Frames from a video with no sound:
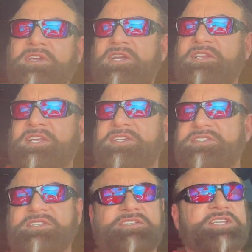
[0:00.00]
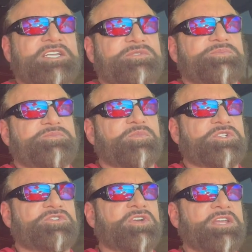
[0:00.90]
At least that's
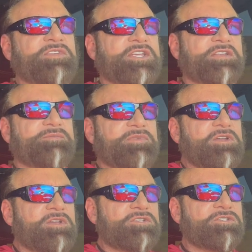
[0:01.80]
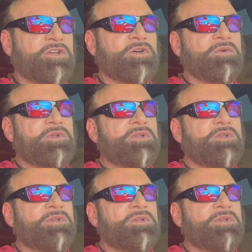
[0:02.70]
what's driving it. So,